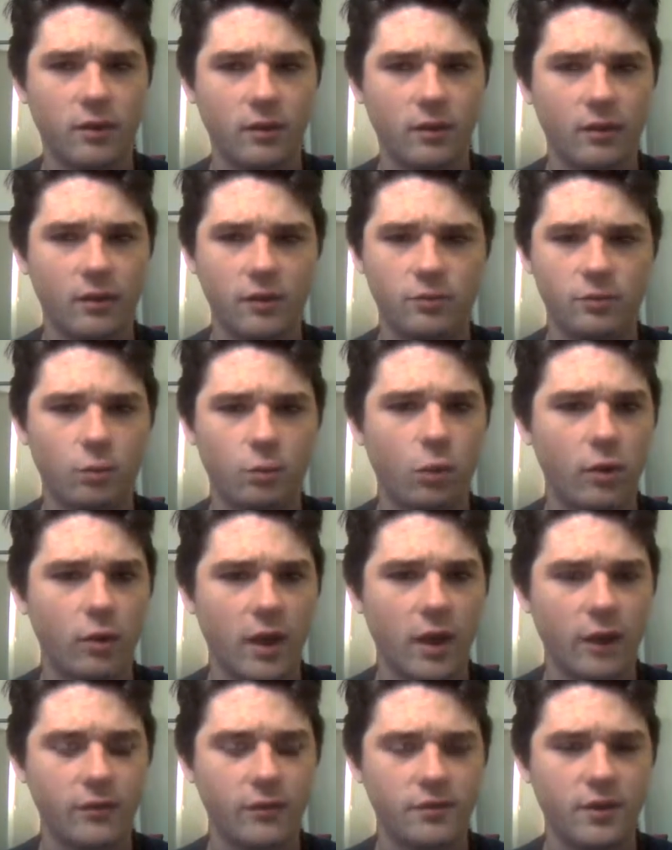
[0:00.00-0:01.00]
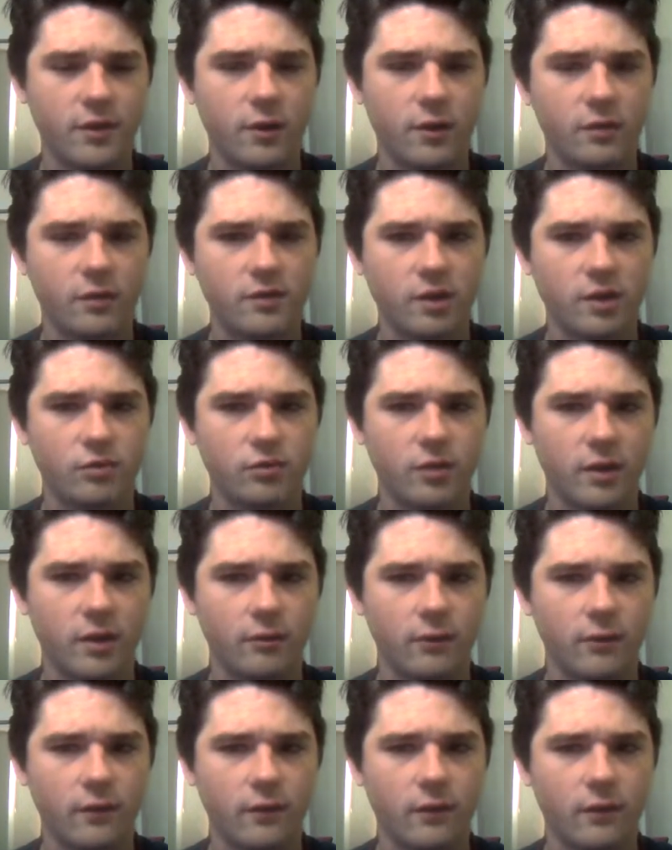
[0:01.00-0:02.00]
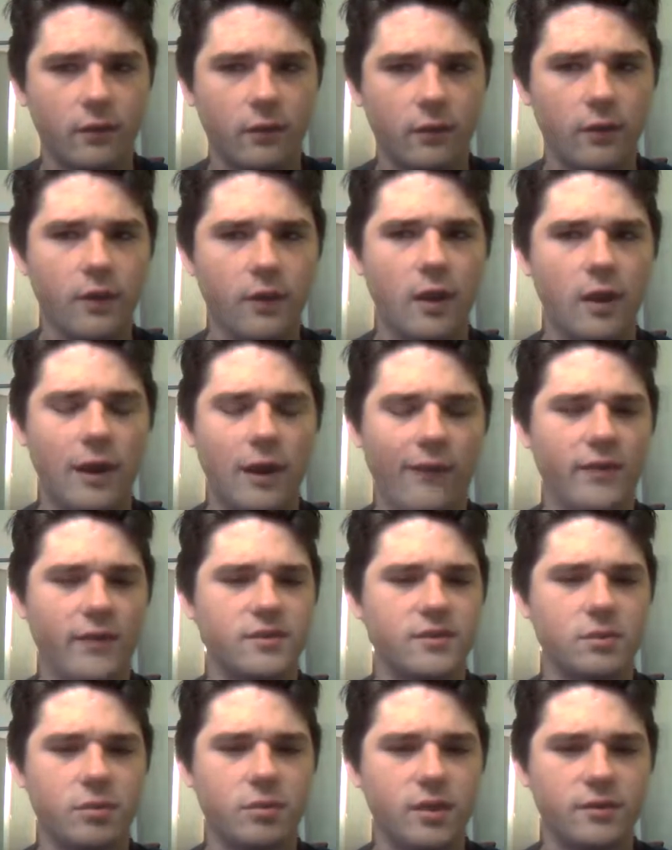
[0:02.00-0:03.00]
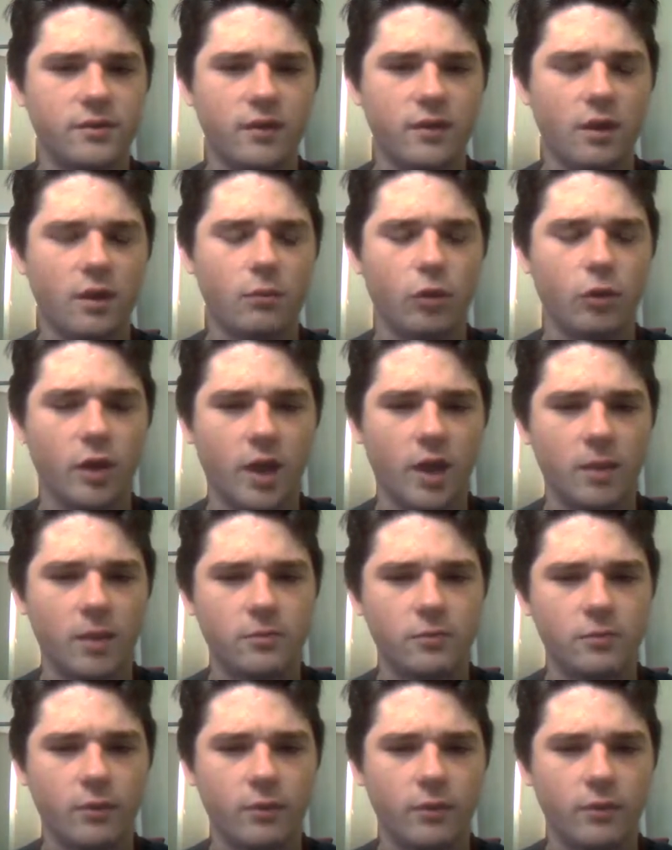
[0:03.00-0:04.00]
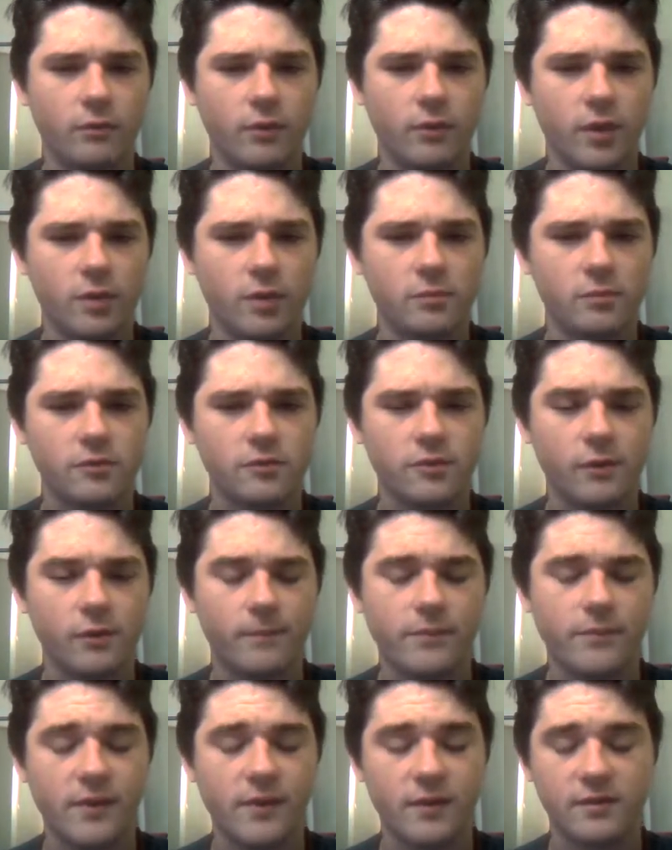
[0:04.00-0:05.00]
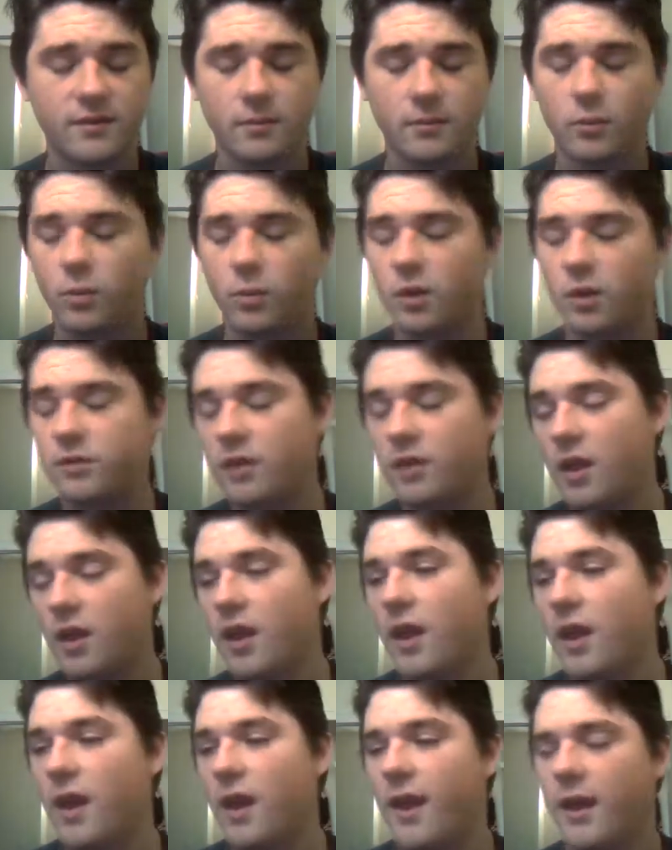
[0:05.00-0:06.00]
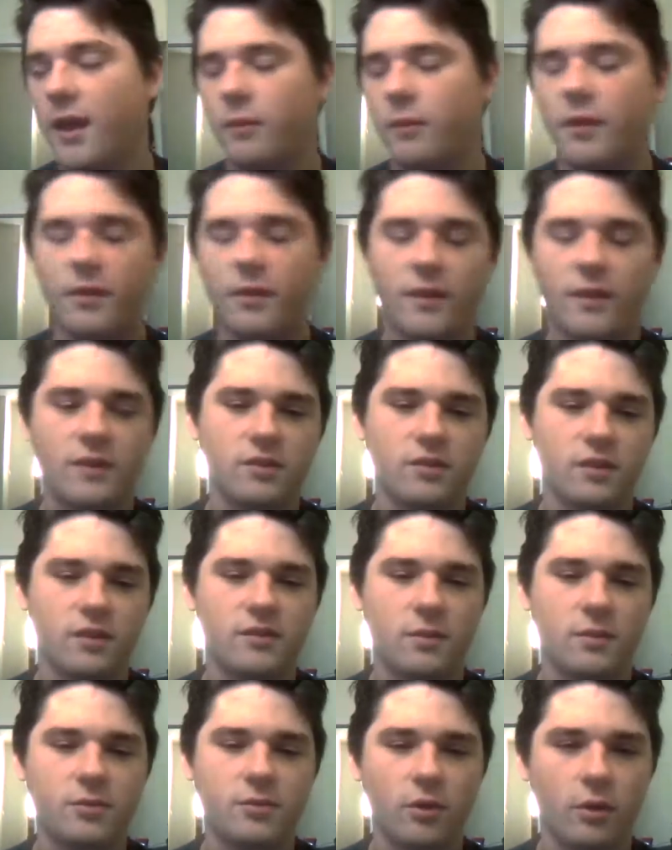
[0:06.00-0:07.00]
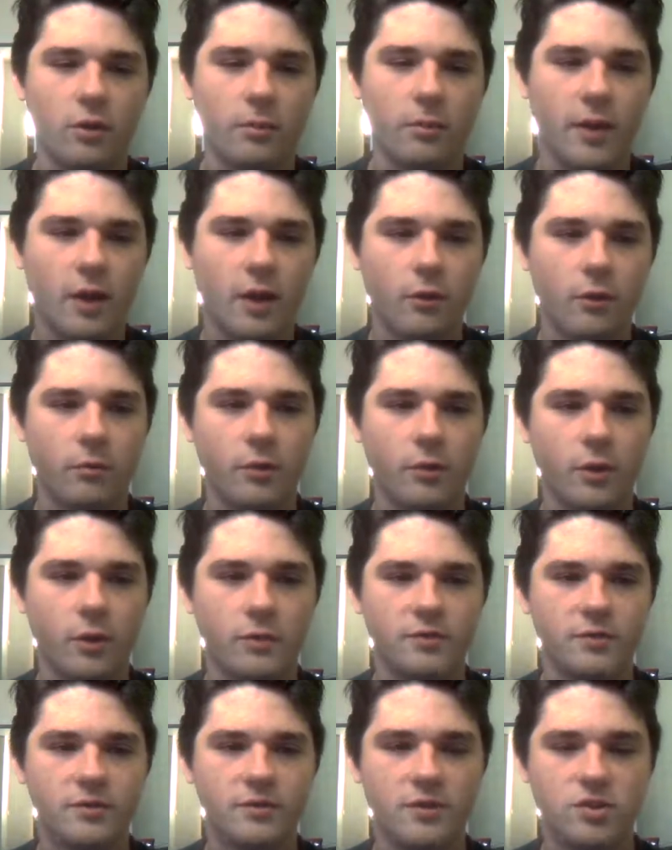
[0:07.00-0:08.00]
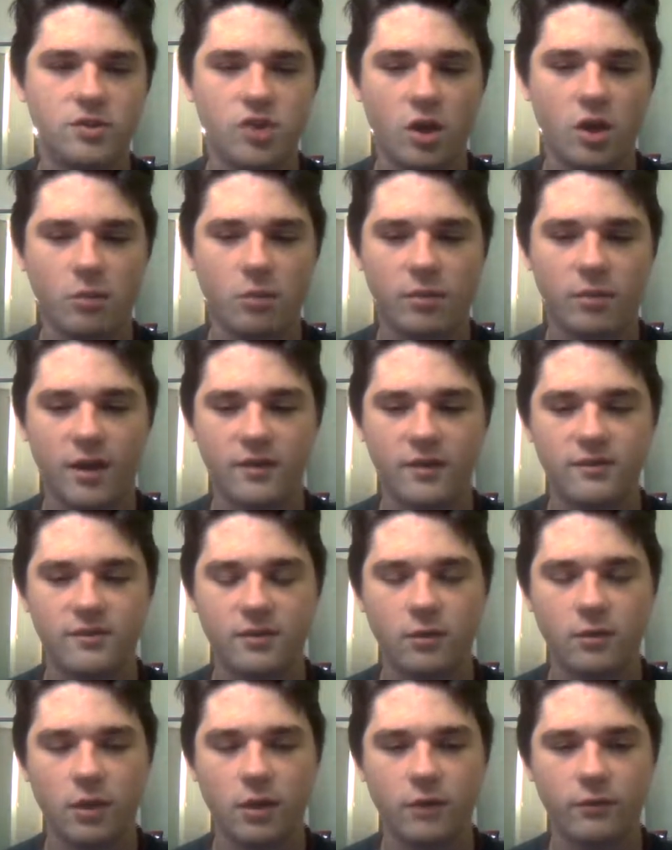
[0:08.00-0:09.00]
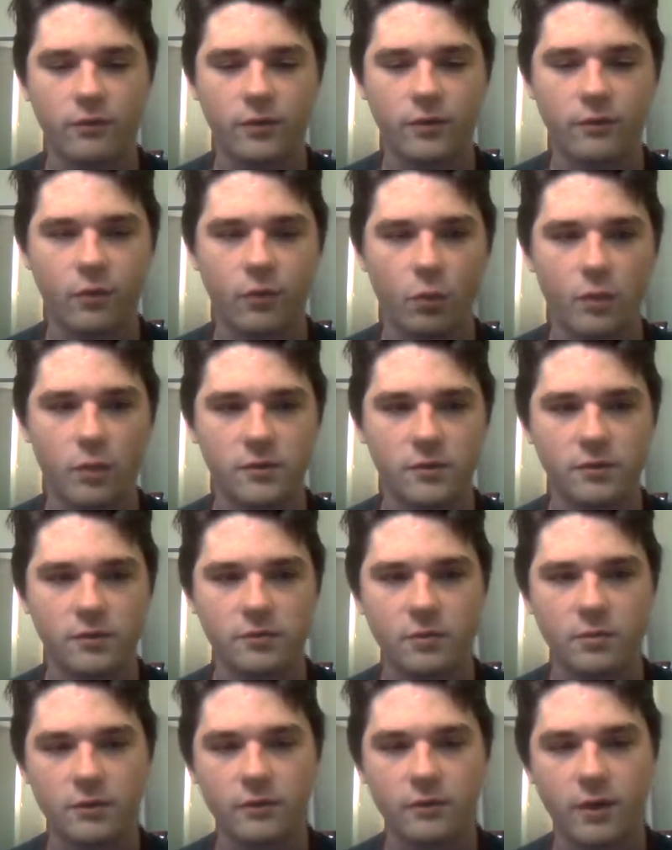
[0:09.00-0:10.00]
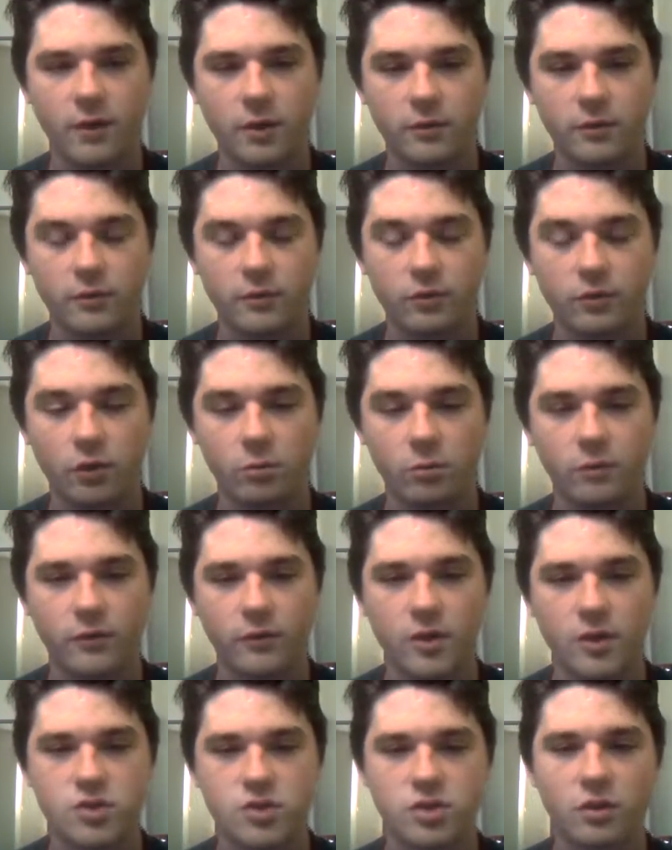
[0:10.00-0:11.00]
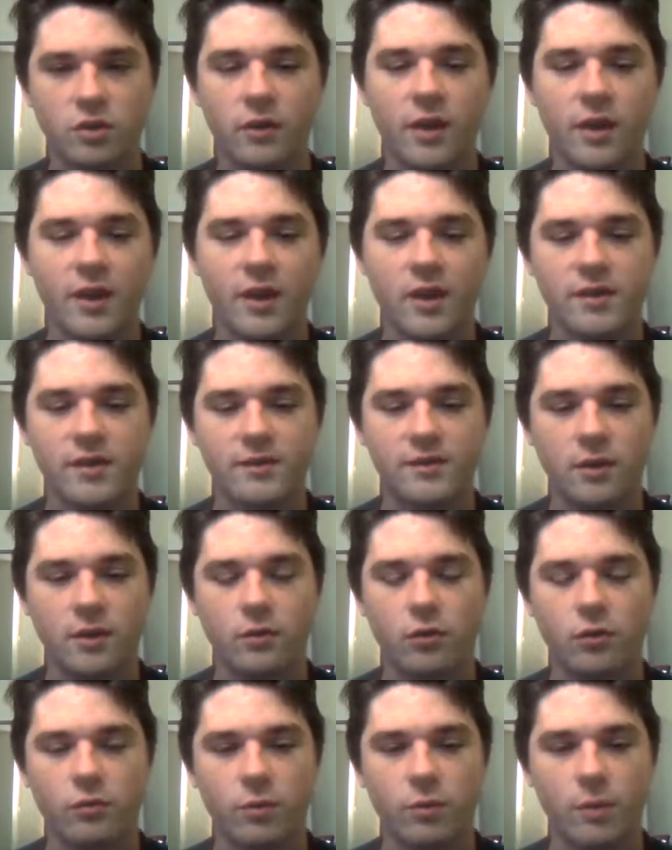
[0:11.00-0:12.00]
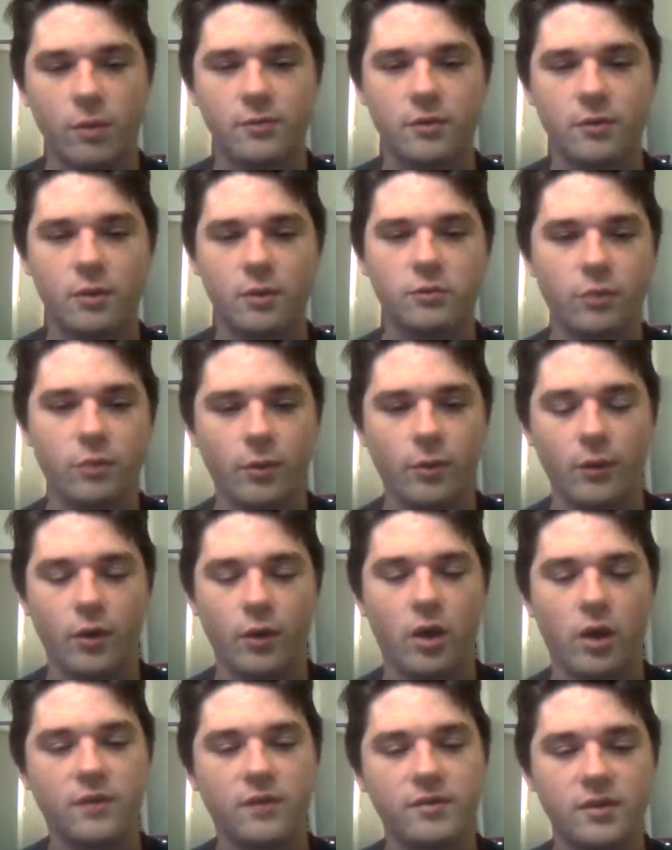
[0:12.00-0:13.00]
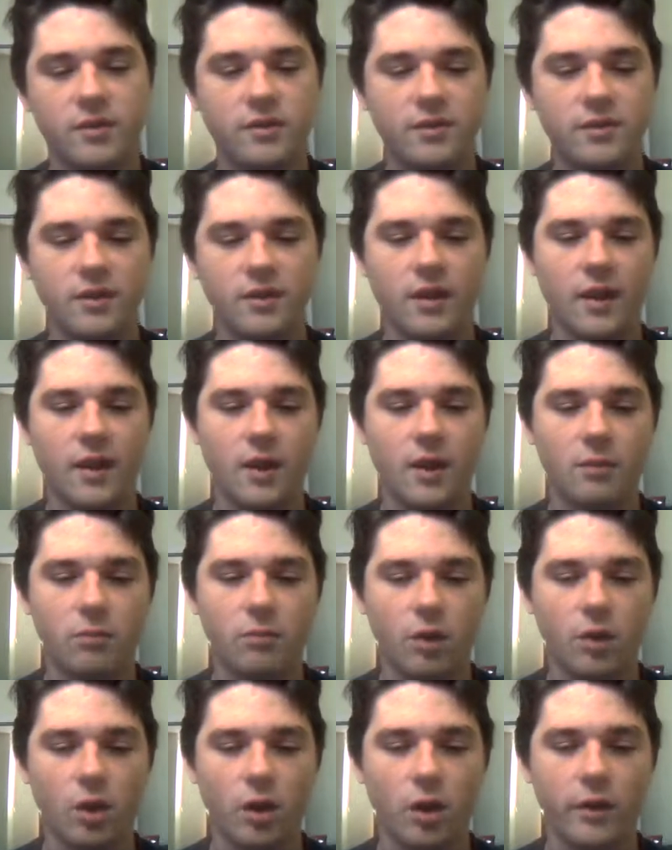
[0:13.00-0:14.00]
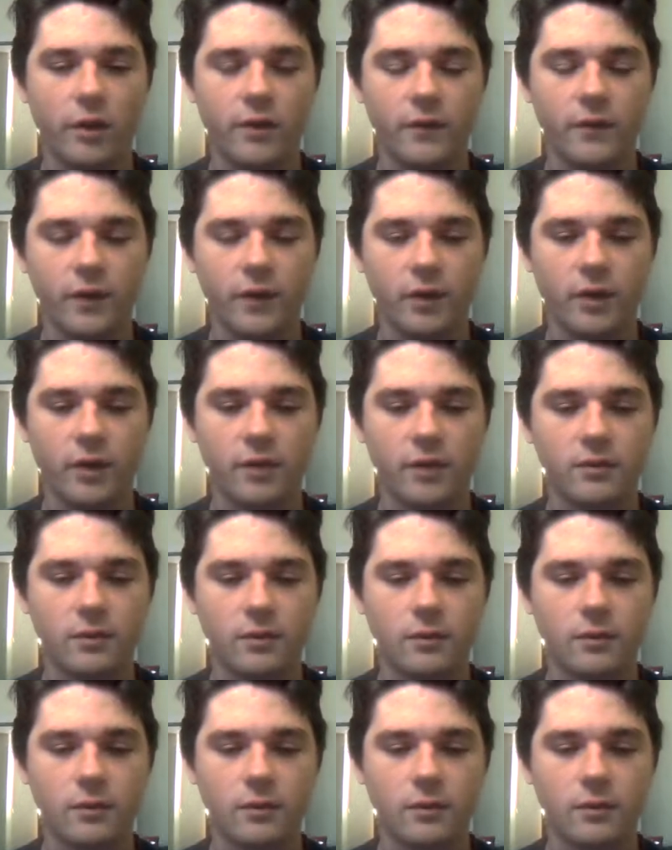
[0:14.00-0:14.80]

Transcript: this won't count as the earnings entry-level deal unless he plays 10 or more games with the Flames, so that's something to watch. Anyway, that's on this episode of the Power Play with CJ. I'm Pat Sieloff, leading the Windsor Spitfires to turn professional. Stay tuned for more episodes throughout the off-season and beyond. Later, guys.